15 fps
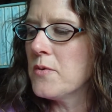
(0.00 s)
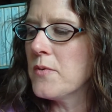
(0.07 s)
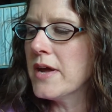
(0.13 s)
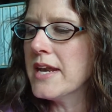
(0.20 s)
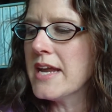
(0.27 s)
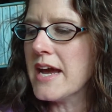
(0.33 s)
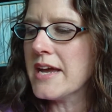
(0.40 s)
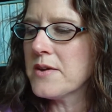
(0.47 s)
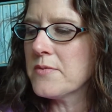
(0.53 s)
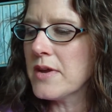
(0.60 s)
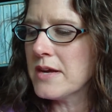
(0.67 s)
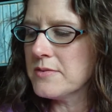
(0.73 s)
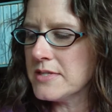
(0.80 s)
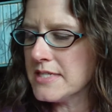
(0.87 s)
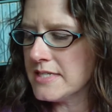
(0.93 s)
One night,
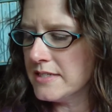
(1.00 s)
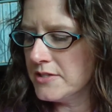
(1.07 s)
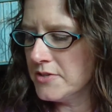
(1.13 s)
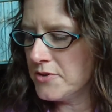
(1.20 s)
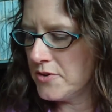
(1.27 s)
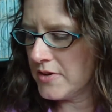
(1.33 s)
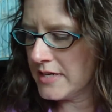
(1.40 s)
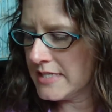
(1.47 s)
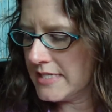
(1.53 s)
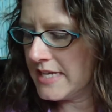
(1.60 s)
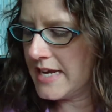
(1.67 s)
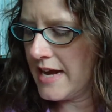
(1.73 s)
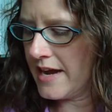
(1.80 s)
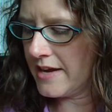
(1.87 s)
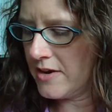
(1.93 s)
when I was still in New York
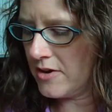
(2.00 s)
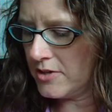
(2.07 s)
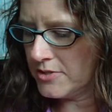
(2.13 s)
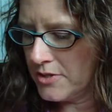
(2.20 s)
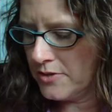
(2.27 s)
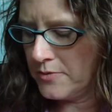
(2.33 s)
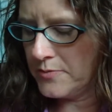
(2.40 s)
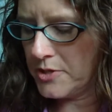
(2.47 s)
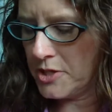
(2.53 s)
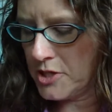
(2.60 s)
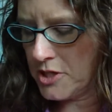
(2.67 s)
City, I called home to